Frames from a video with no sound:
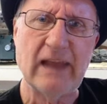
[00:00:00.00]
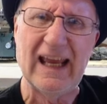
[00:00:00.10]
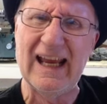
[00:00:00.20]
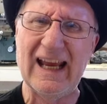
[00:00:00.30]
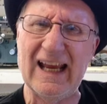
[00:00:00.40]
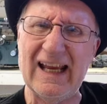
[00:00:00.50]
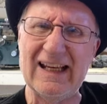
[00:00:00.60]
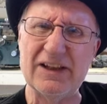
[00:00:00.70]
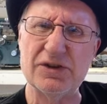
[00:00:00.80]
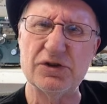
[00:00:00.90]
and
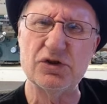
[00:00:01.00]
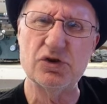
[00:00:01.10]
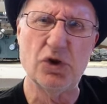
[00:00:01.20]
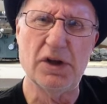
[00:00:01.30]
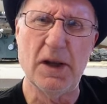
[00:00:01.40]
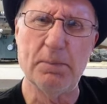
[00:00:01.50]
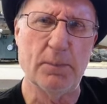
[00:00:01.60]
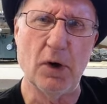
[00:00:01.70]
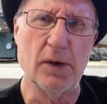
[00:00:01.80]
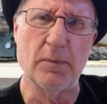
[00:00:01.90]
it's sooting up the
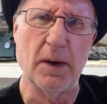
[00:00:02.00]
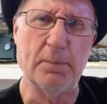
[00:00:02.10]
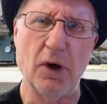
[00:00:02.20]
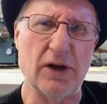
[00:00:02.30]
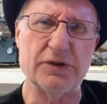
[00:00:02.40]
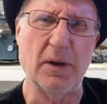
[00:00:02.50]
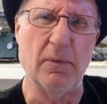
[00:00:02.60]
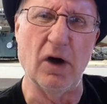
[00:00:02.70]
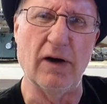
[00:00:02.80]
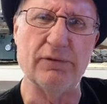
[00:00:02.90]
bottom of my pot,
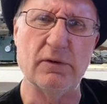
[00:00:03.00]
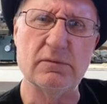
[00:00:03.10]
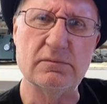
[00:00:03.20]
something awful.